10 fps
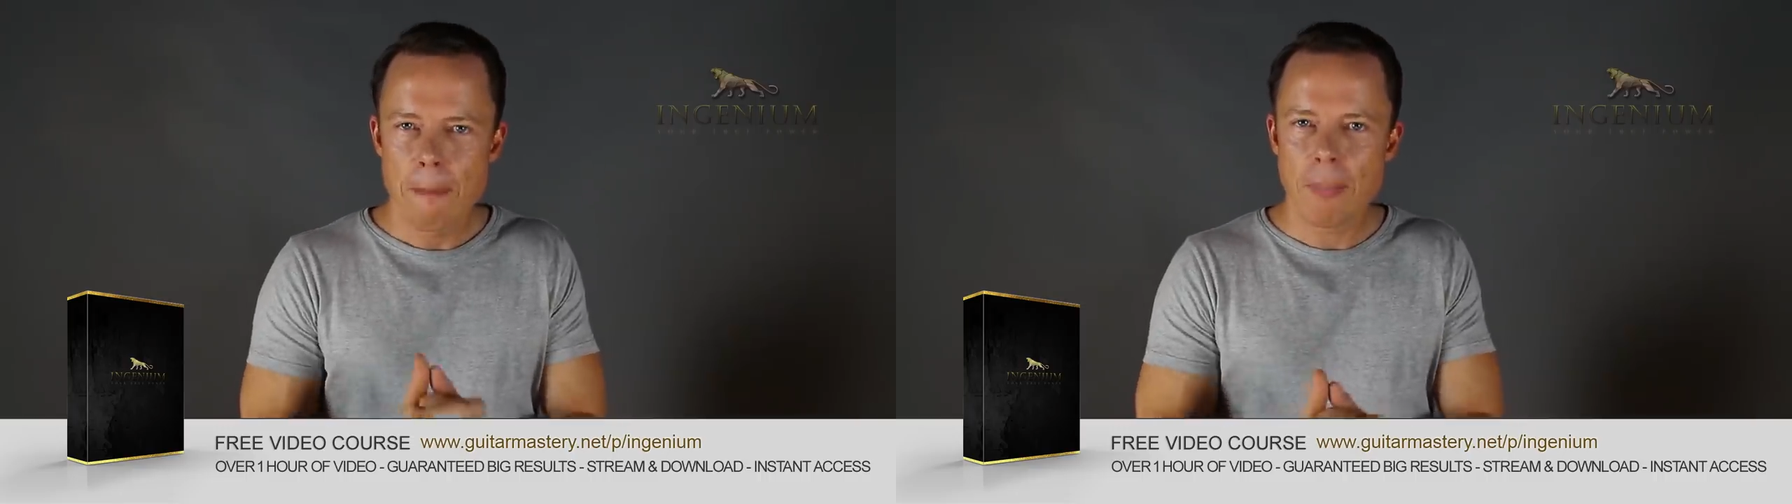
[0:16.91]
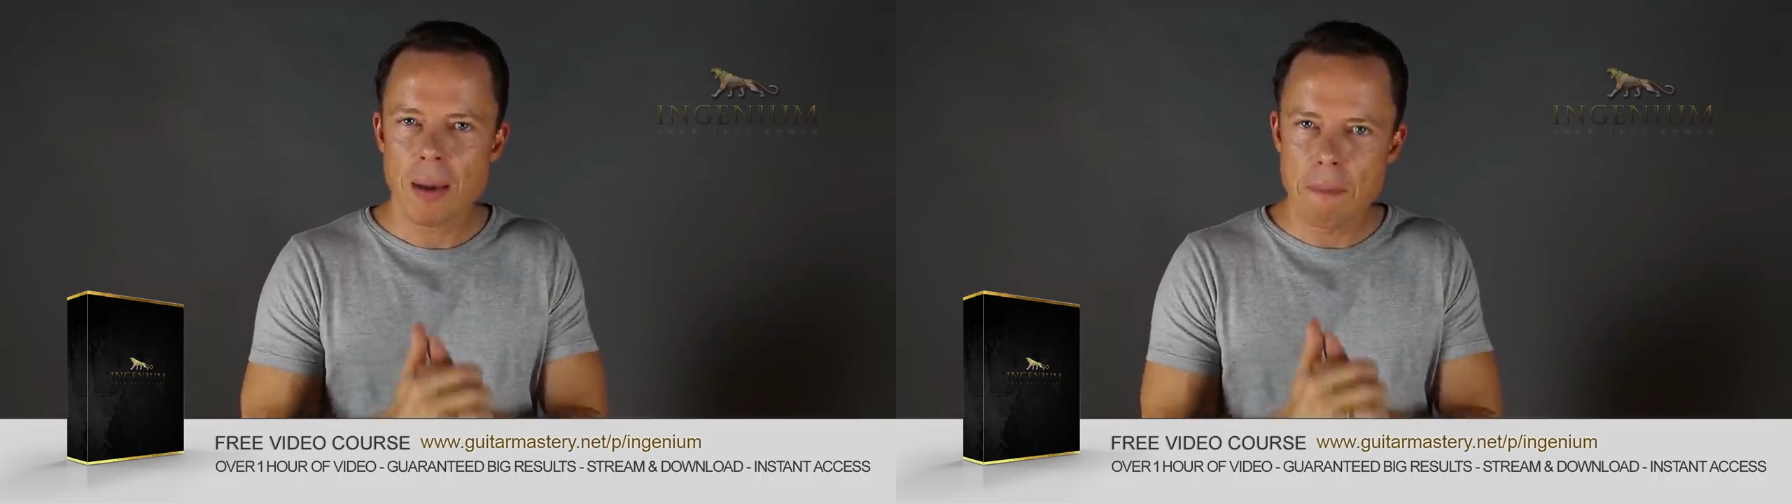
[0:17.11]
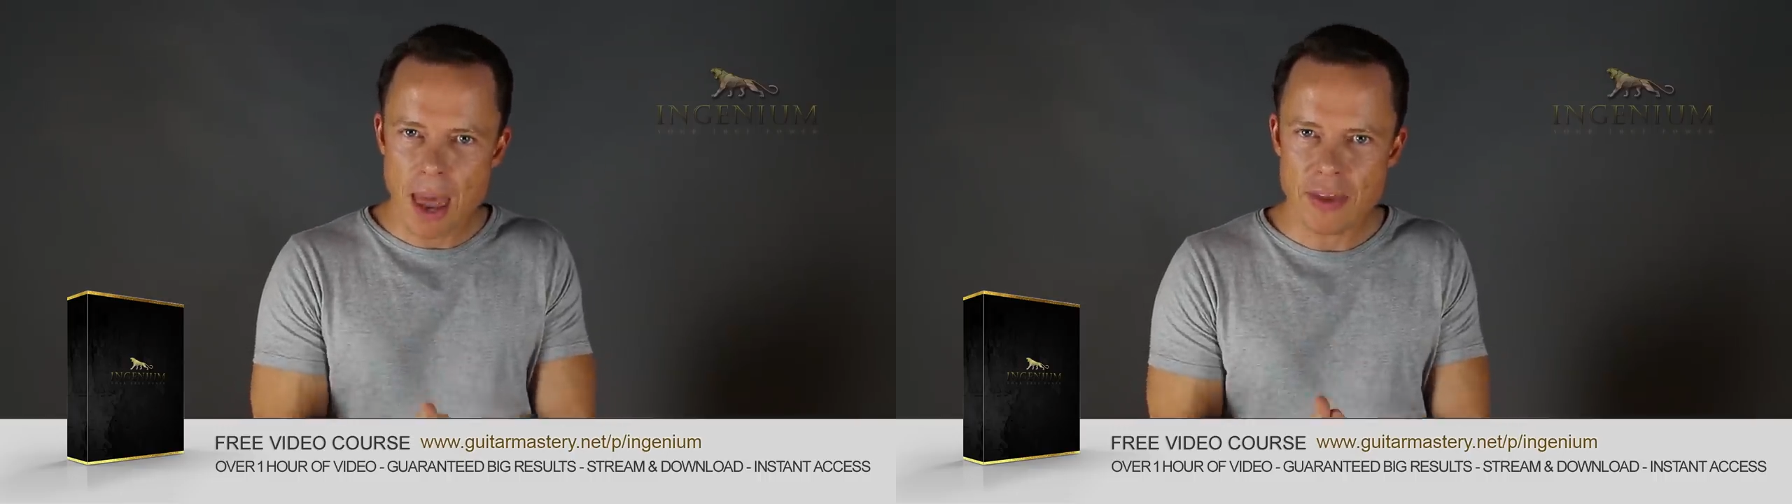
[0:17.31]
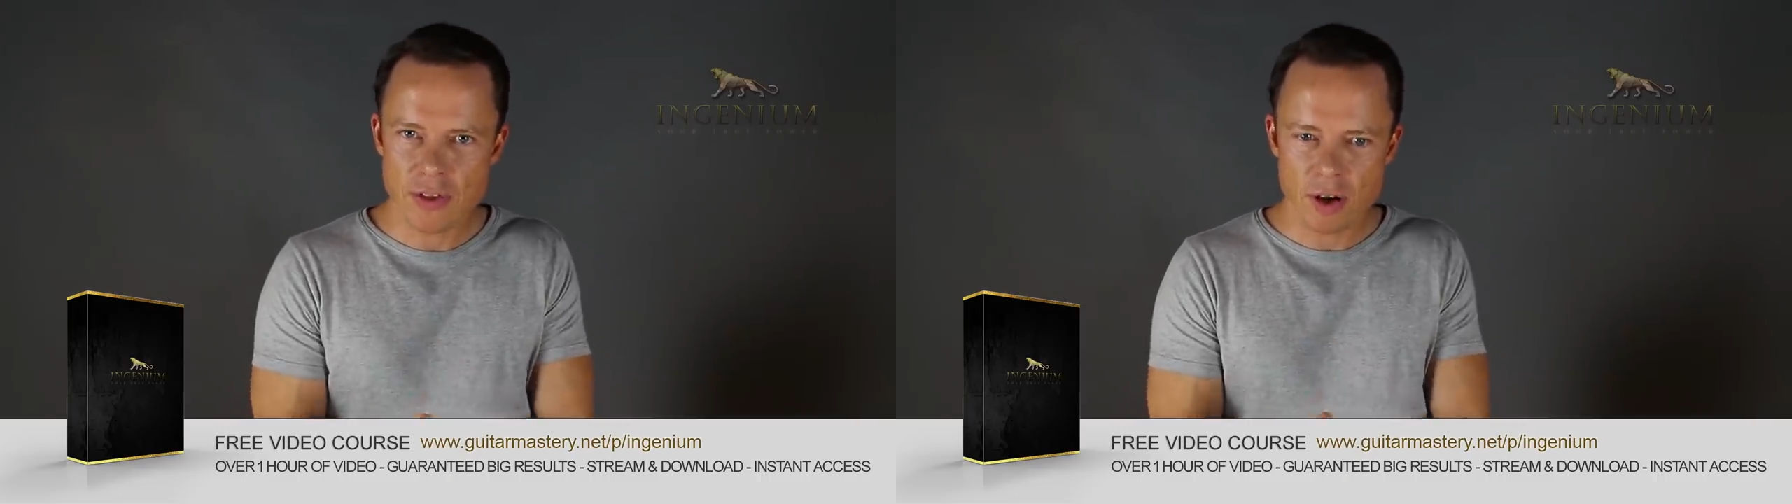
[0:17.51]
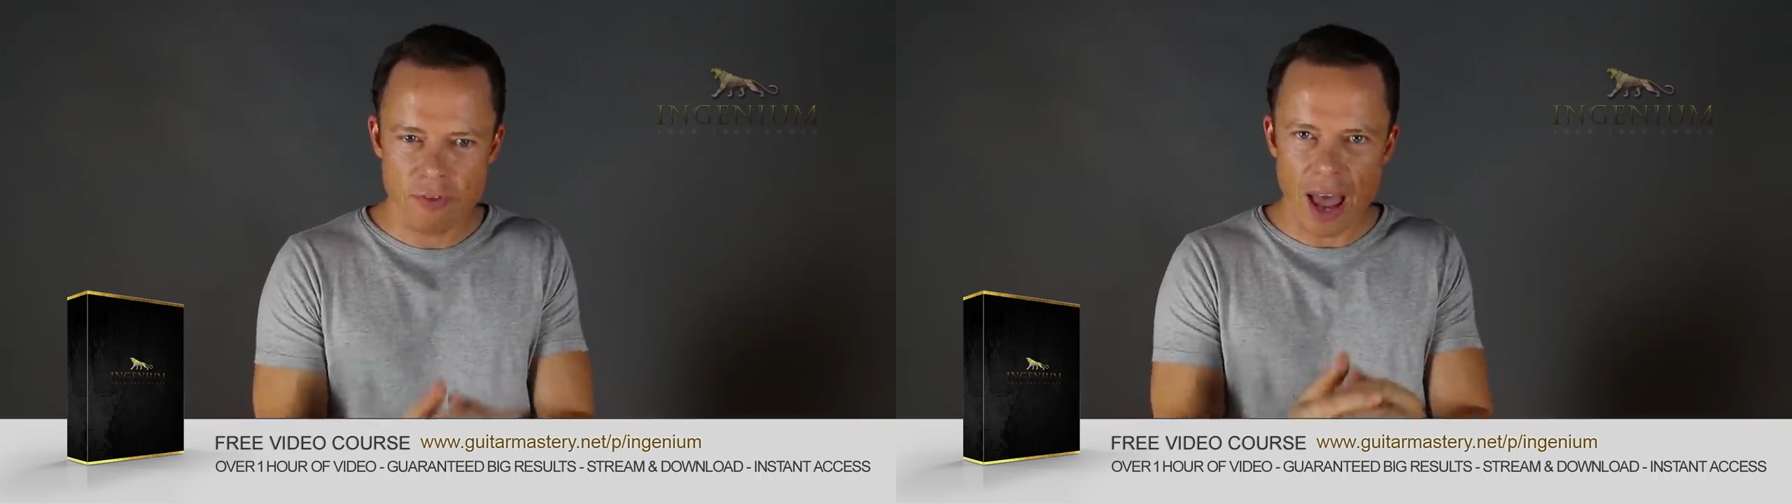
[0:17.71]
my
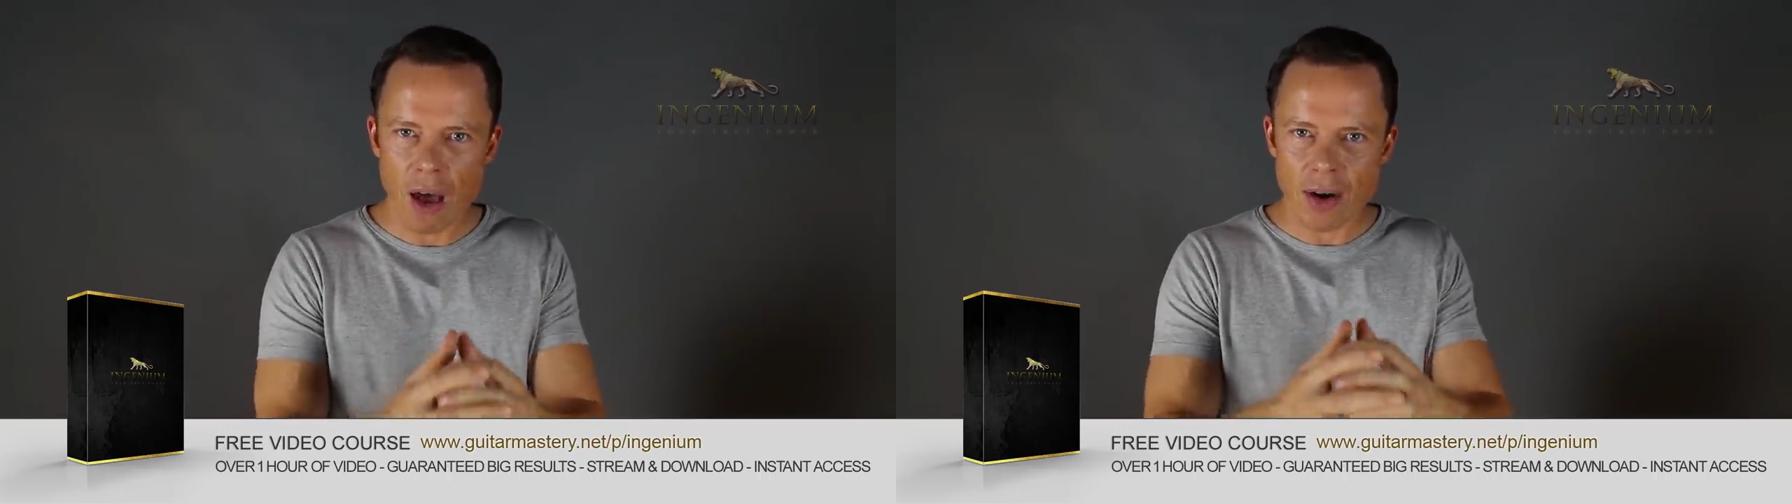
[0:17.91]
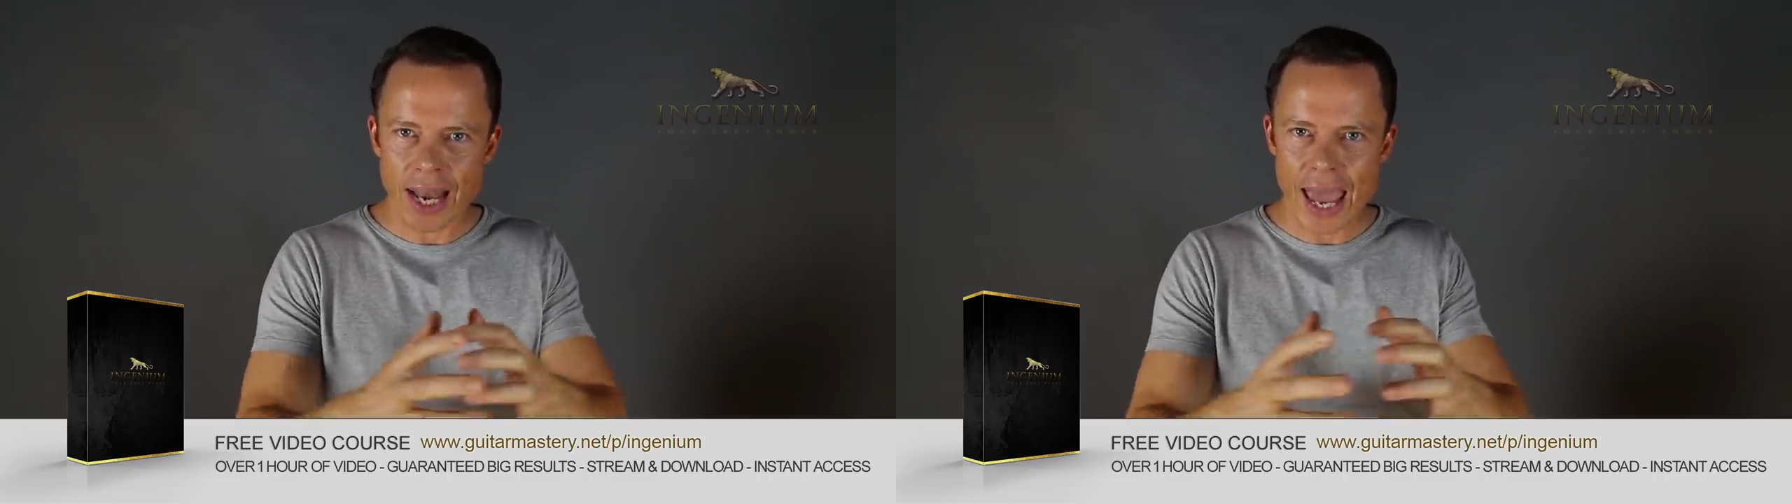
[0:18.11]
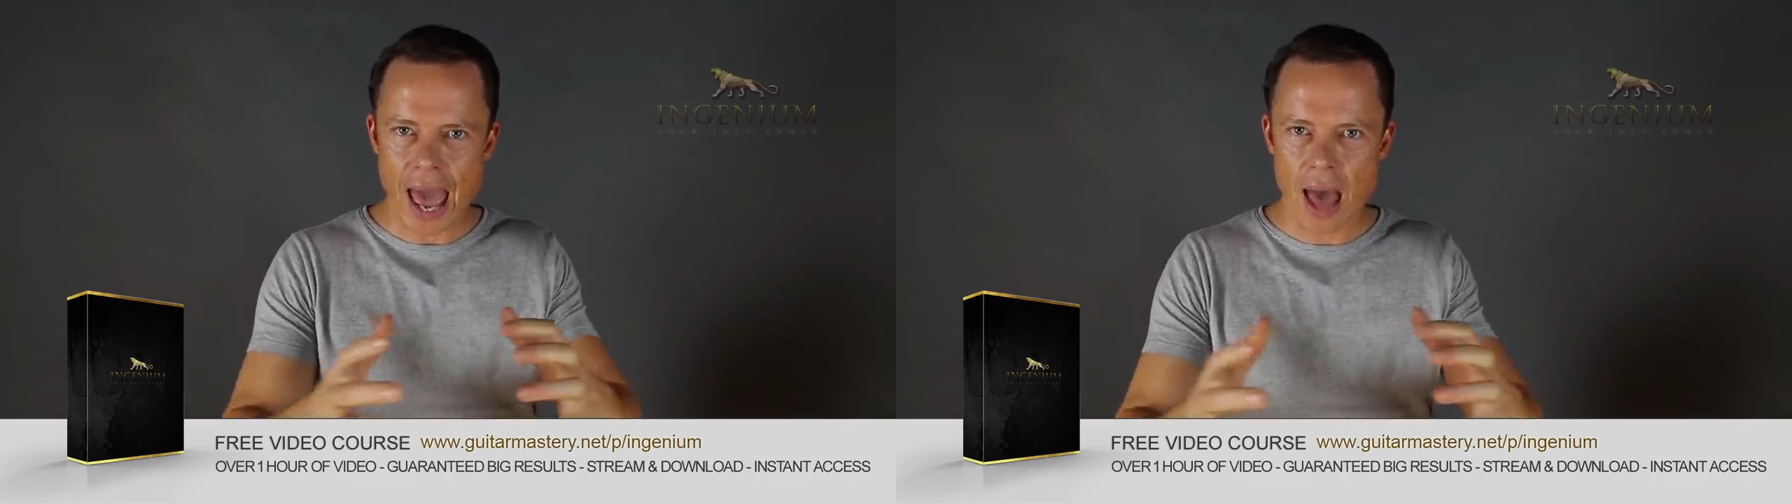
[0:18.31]
method of how to lay